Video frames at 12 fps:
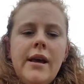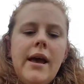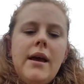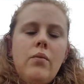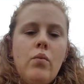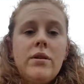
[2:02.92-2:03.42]

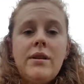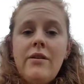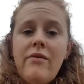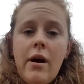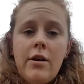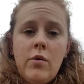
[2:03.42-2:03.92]
and what they
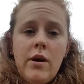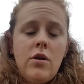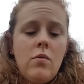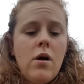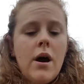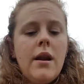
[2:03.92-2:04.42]
evaluate
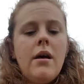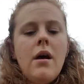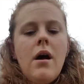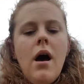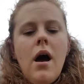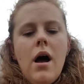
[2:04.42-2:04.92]
you on.
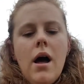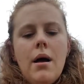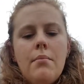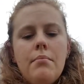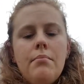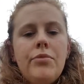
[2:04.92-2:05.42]

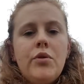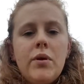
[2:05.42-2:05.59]
The